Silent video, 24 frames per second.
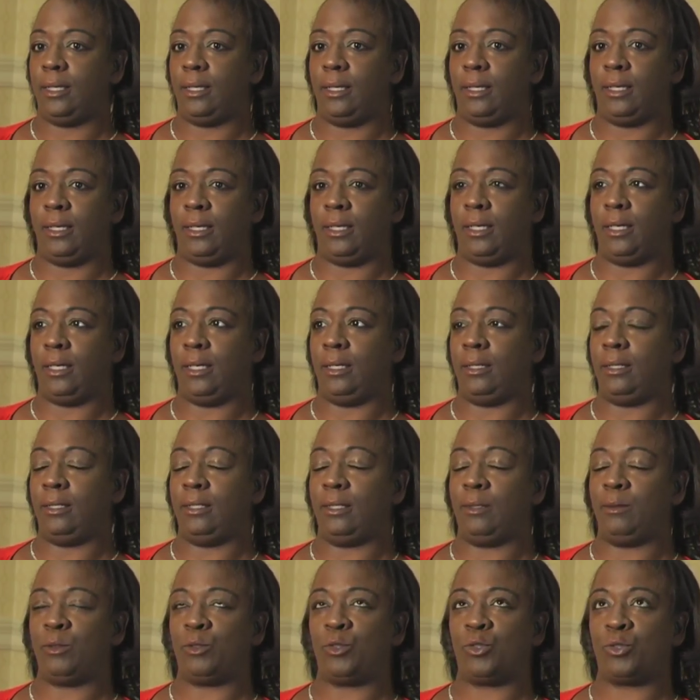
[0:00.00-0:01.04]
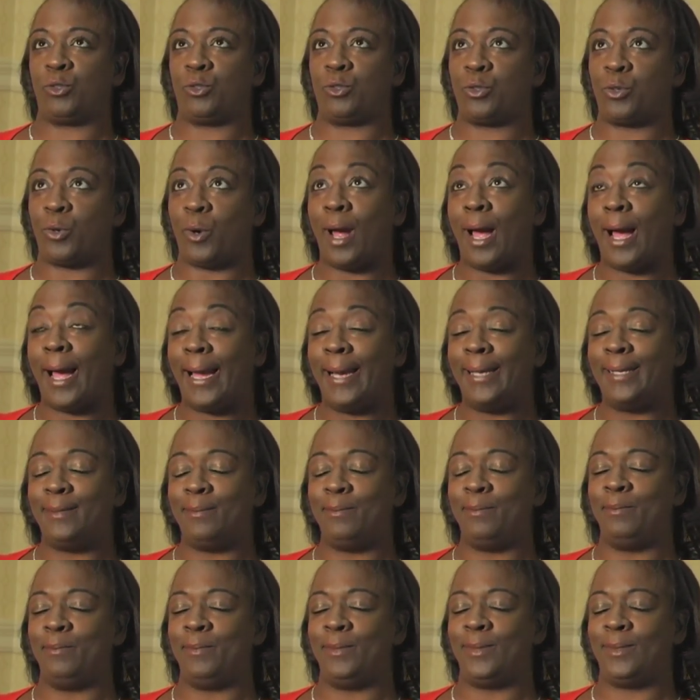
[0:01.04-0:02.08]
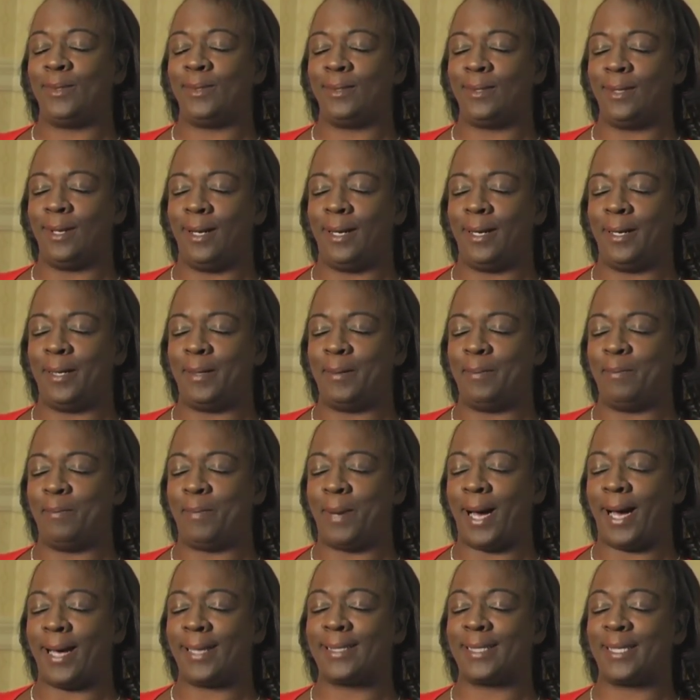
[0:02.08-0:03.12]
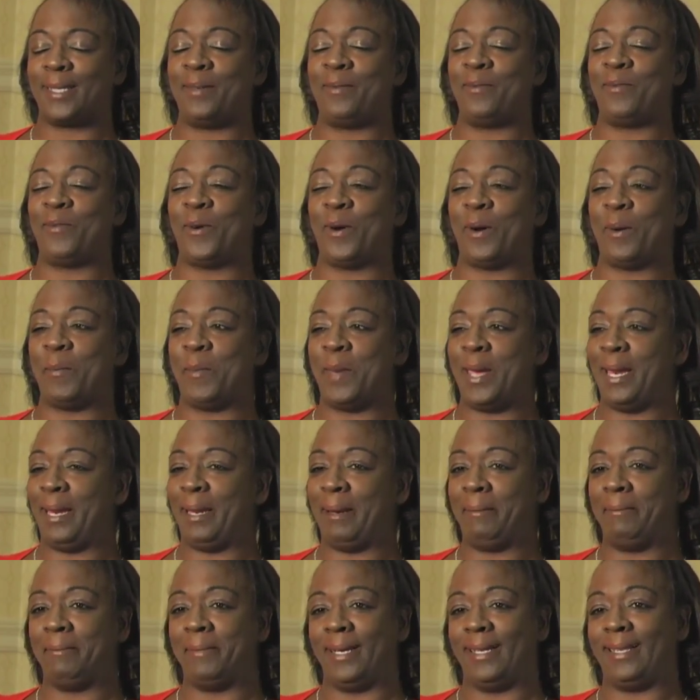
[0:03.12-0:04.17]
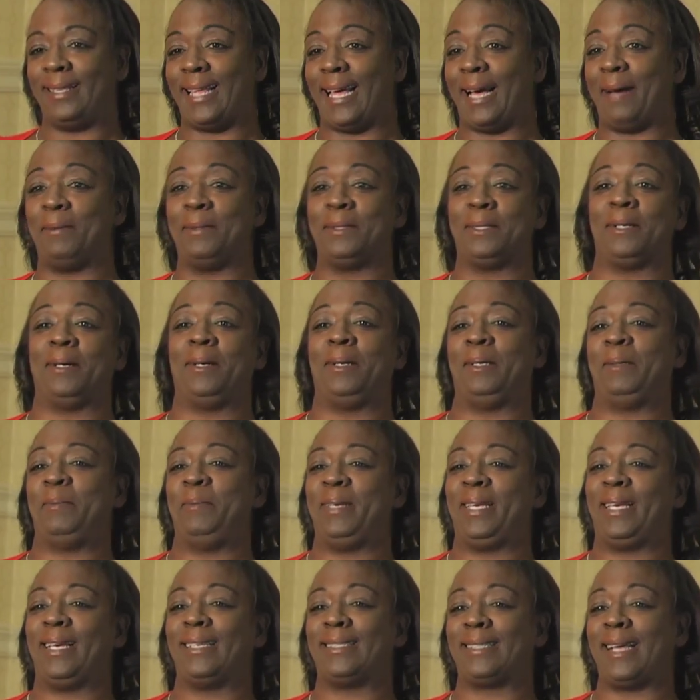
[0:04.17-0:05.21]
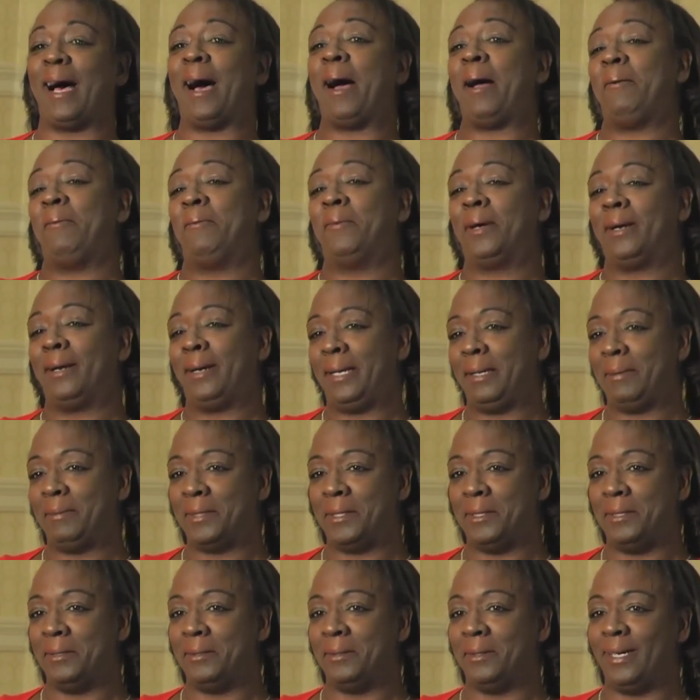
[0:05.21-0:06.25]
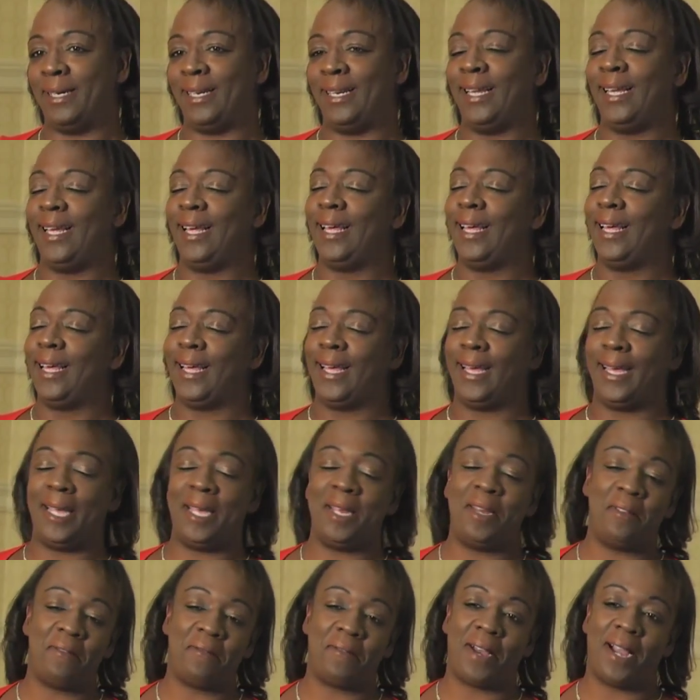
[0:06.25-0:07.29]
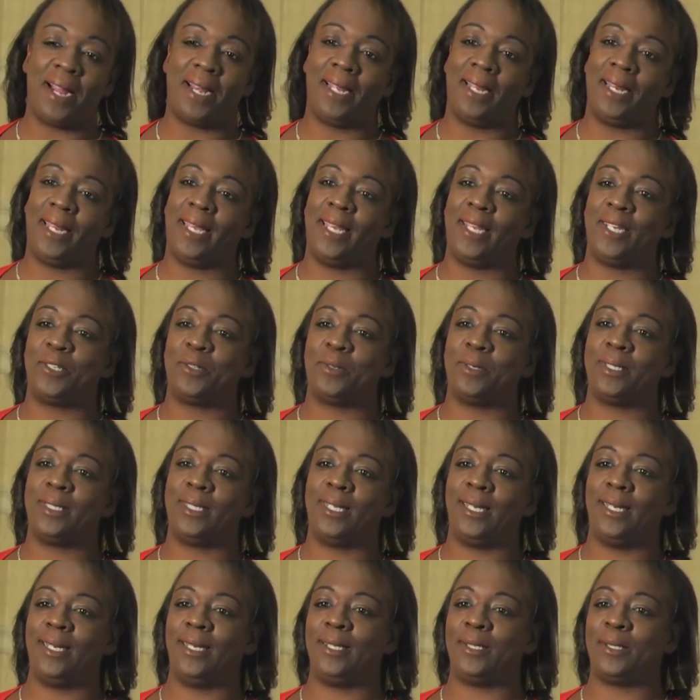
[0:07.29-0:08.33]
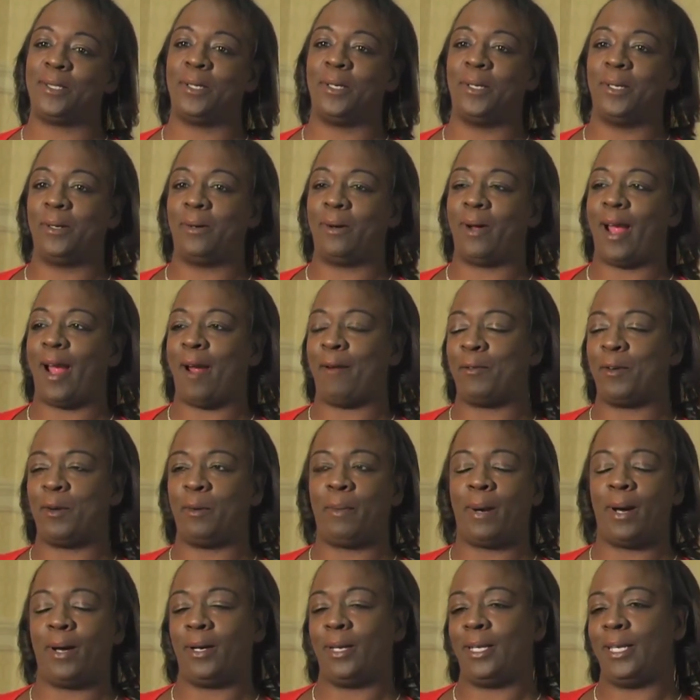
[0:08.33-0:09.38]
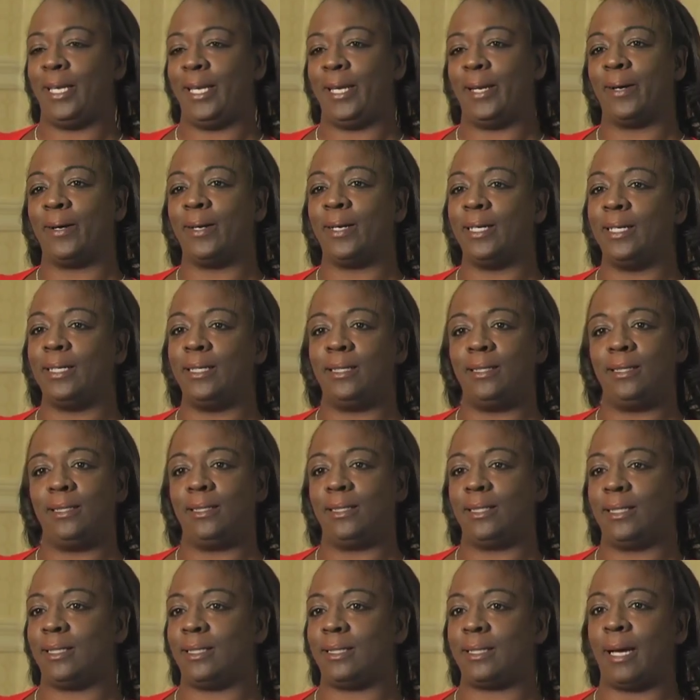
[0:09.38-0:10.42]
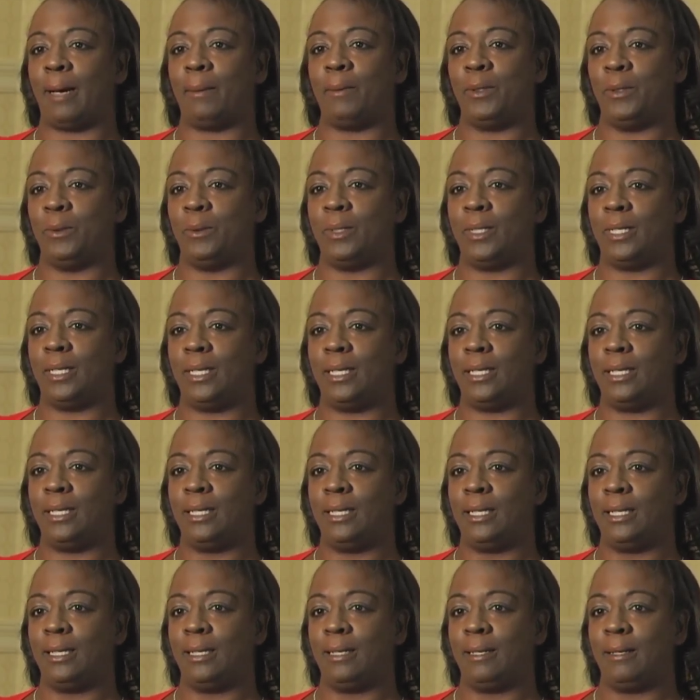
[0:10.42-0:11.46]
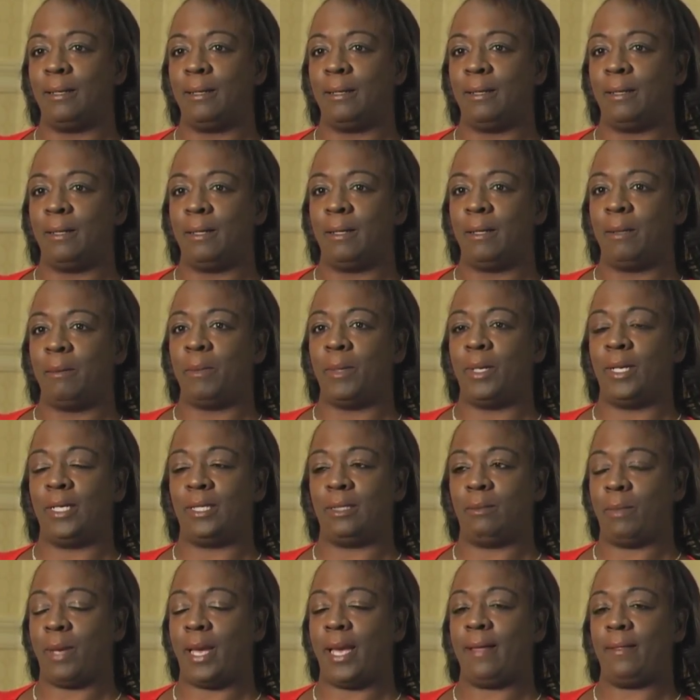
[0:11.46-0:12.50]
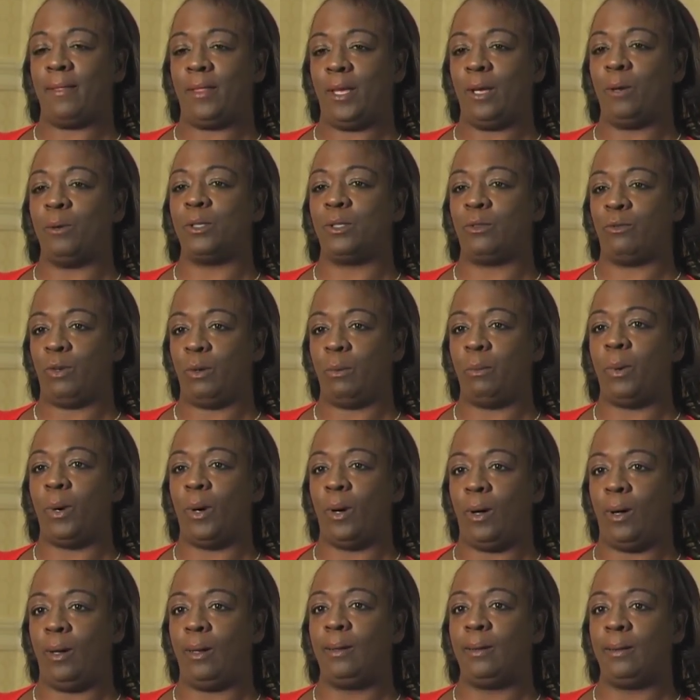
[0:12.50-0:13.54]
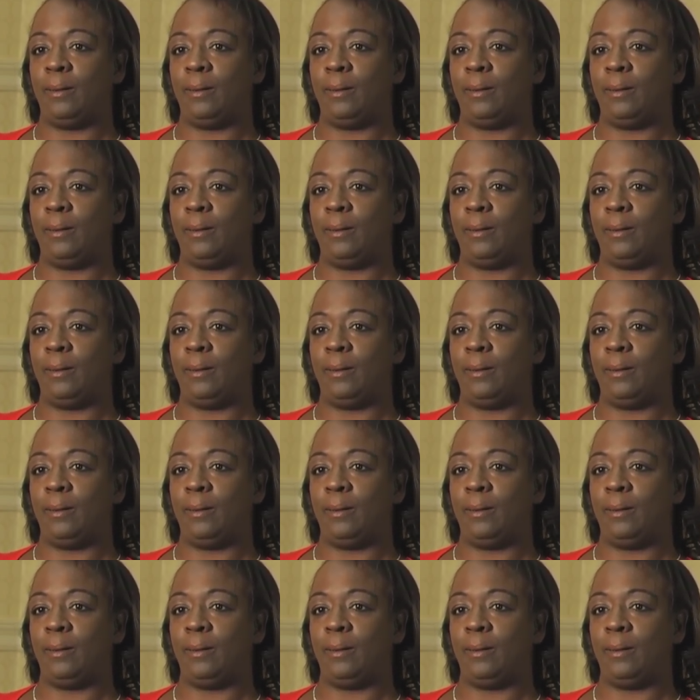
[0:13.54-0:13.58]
He tried boxing for a minute, but that was only because I wanted him to do it. He didn't find any interest in it, so after about a year, he just stopped doing it. But his main thing was football.